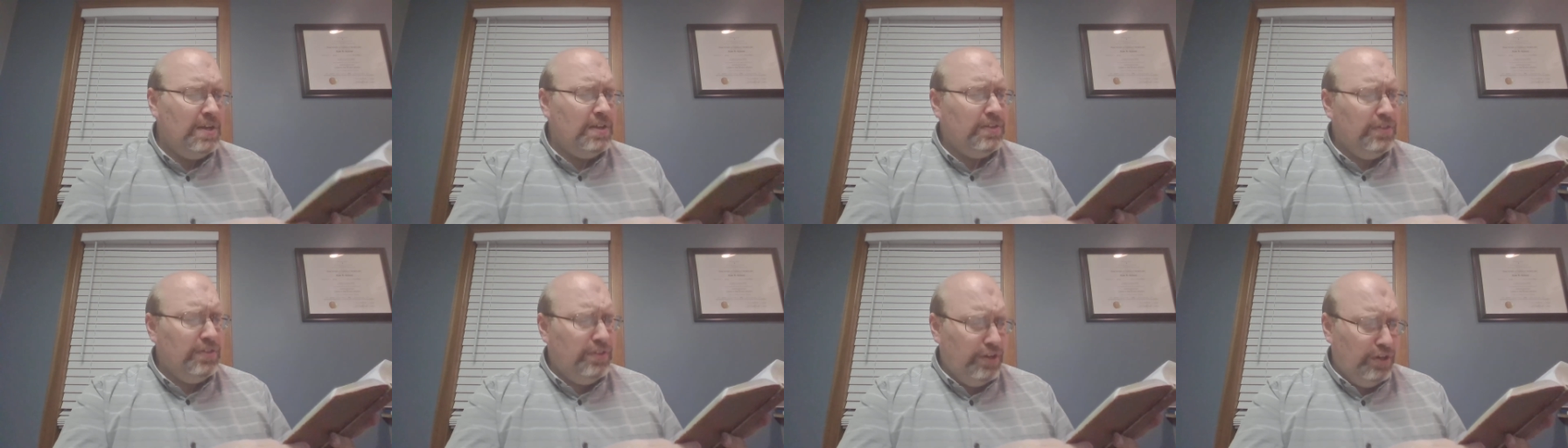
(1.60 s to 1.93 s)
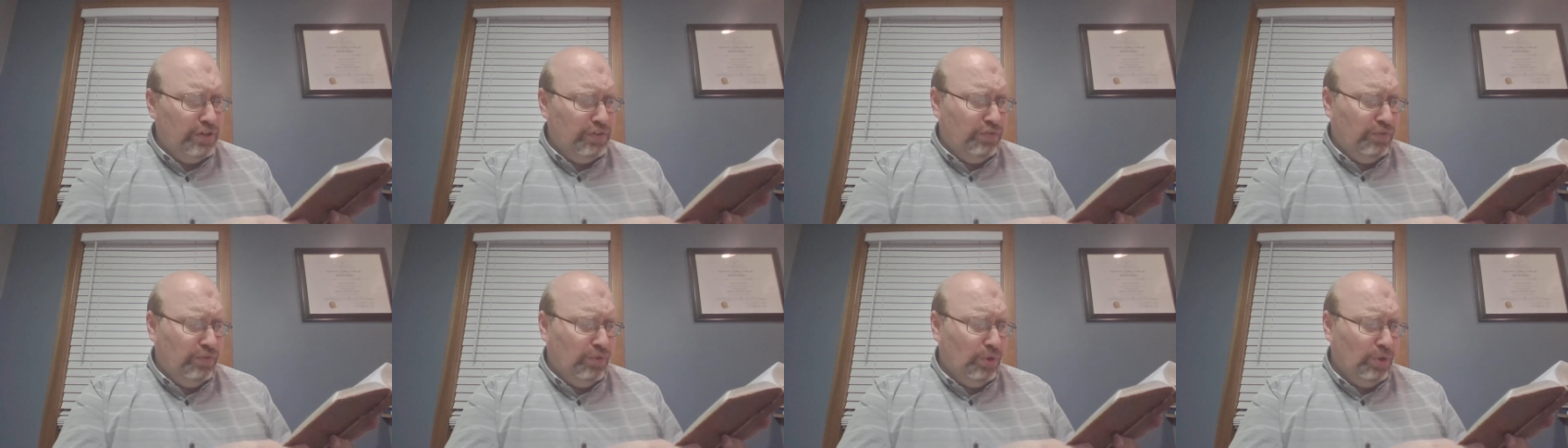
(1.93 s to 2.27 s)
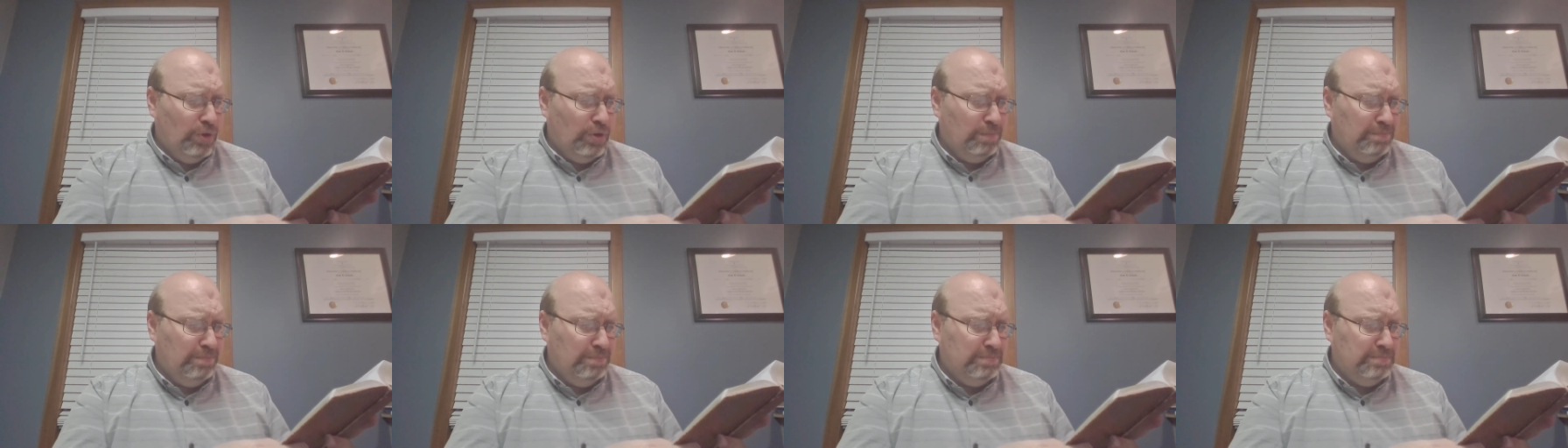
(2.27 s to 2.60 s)

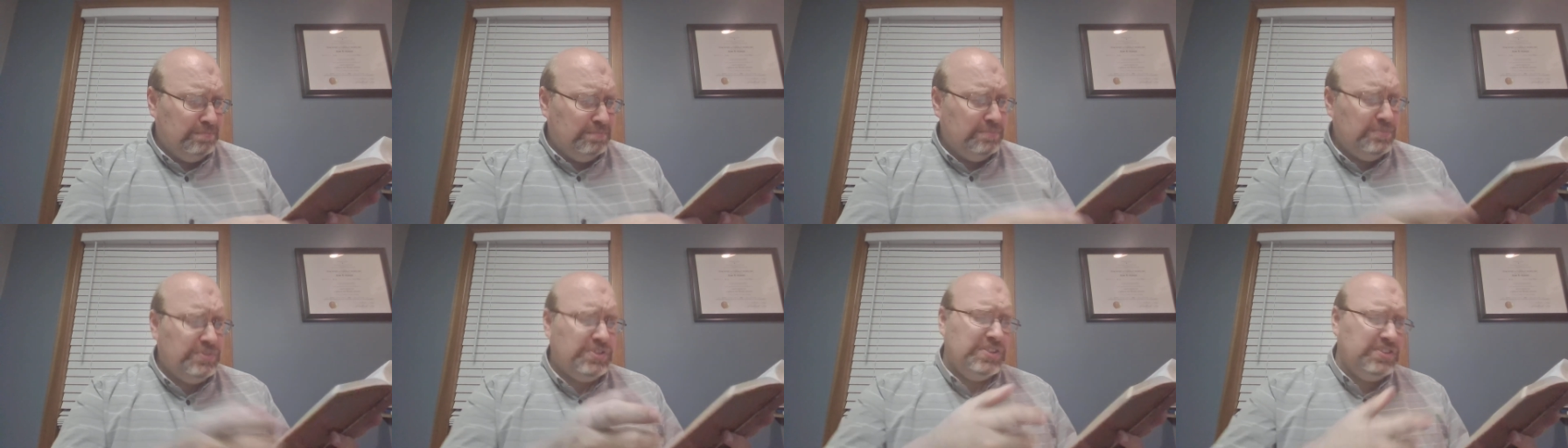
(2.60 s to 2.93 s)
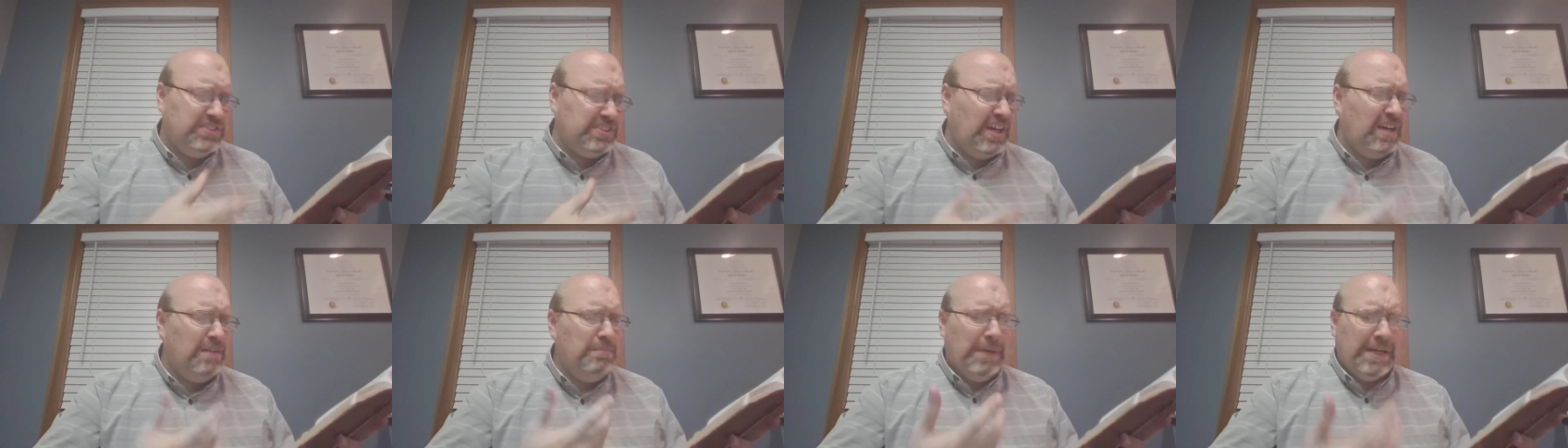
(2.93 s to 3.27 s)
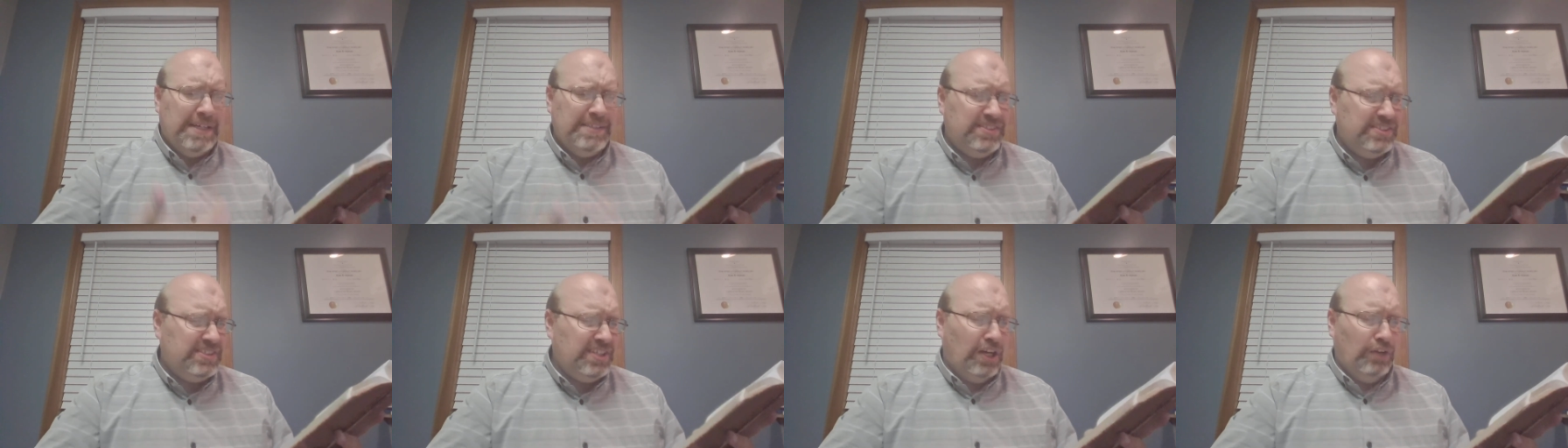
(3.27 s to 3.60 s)
Therefore, since I
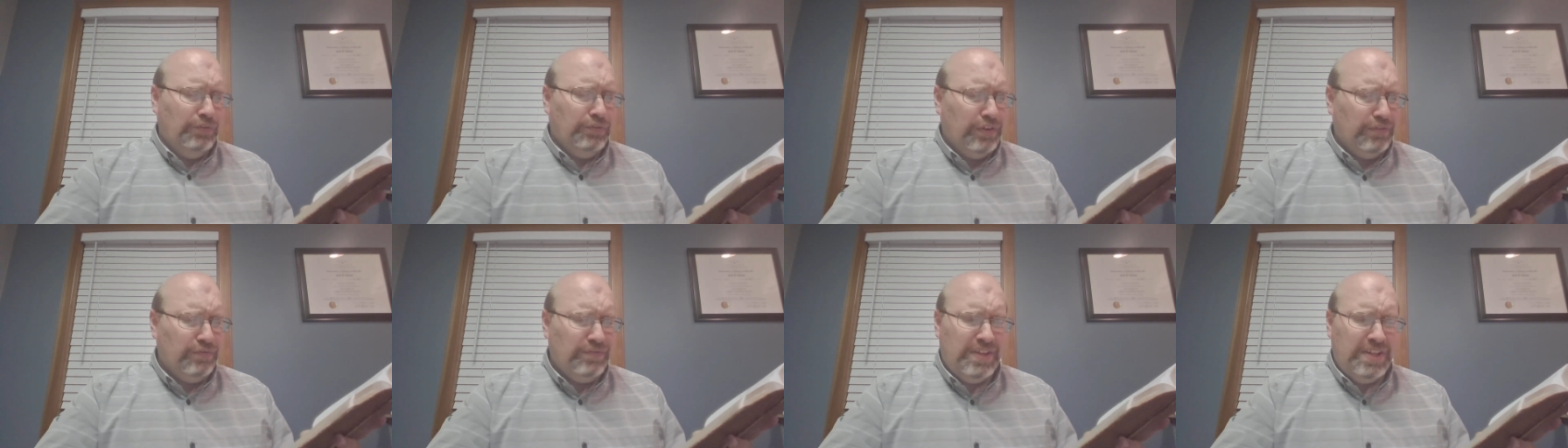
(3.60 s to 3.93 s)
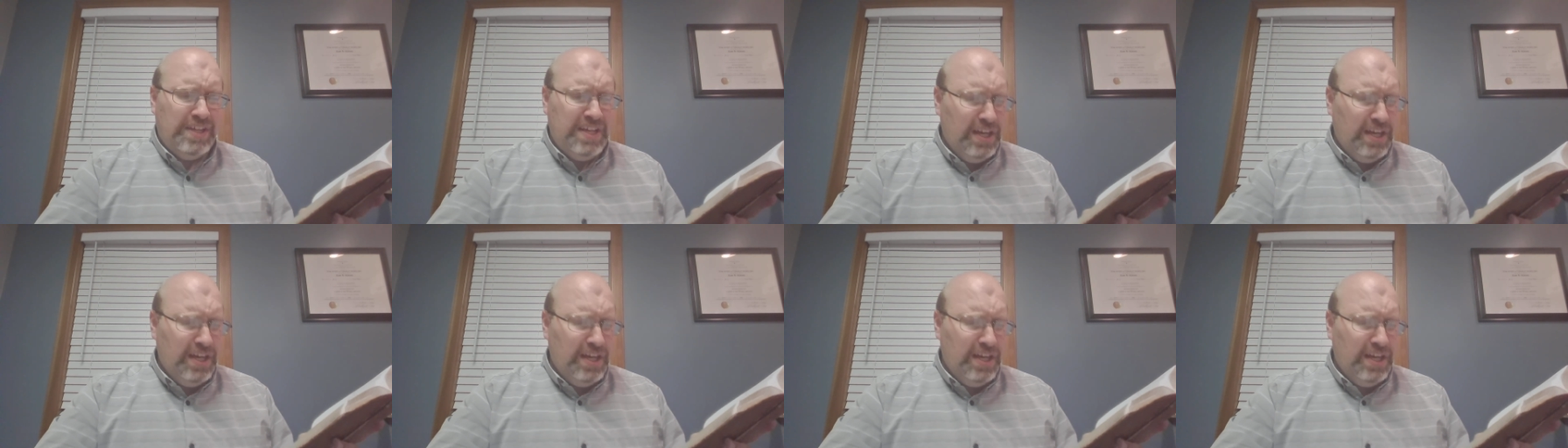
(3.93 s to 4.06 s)
myself have